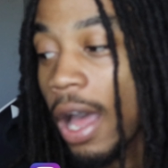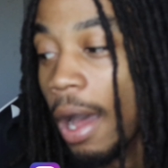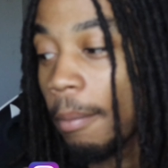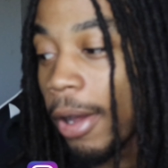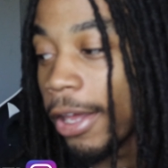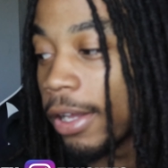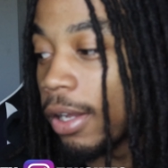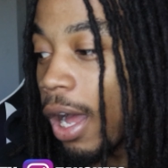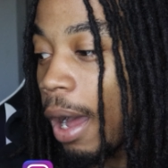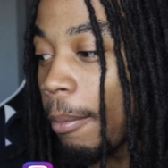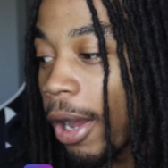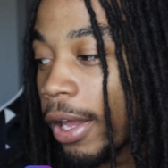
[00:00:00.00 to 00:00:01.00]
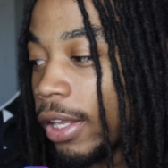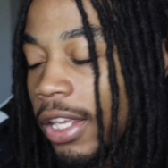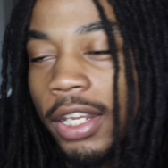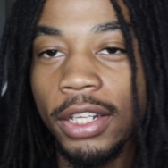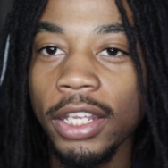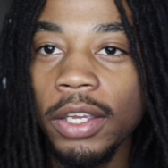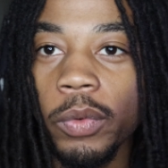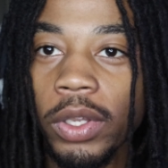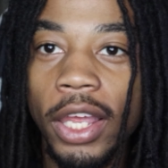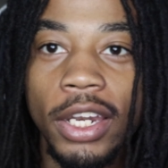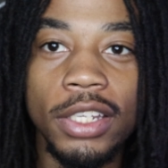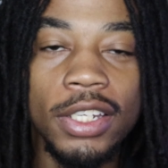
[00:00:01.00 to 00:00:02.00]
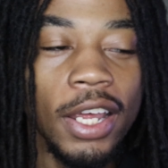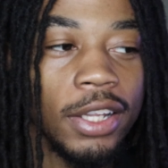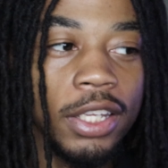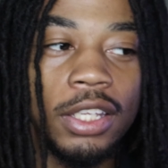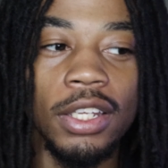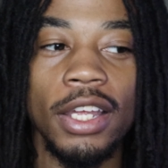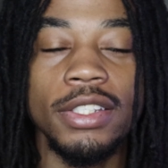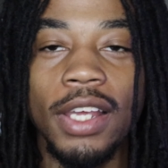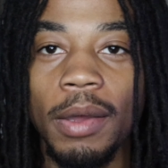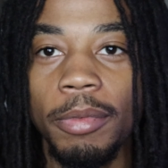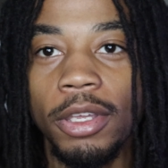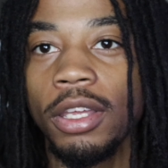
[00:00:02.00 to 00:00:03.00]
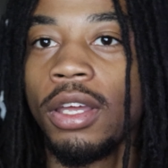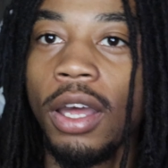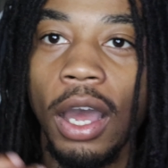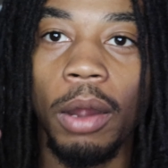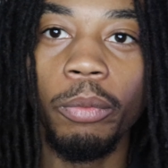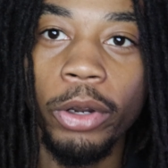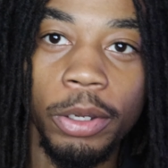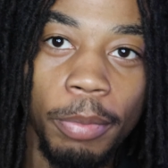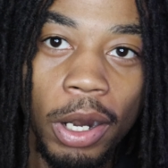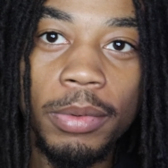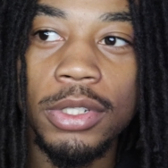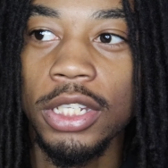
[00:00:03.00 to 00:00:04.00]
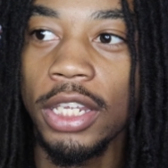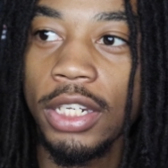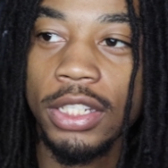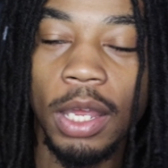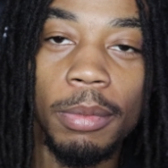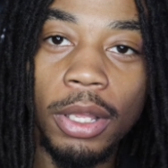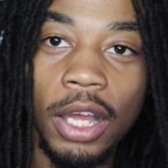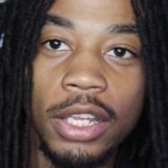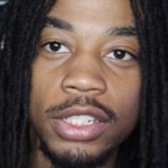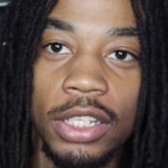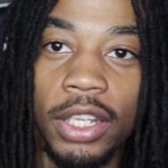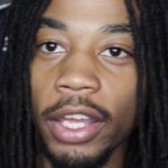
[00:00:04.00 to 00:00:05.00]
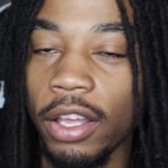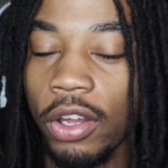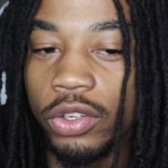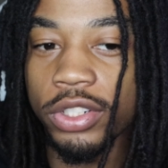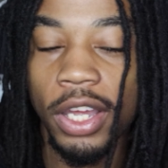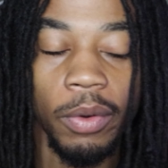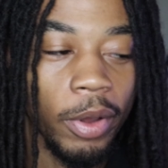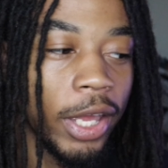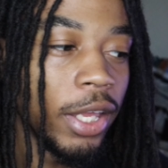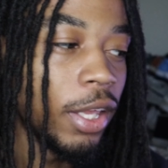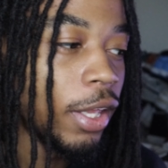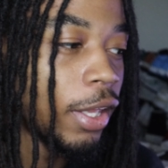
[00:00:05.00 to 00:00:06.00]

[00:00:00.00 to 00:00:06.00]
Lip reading: I might anything related to that topic. I'm repurposing any type of content that goes that way.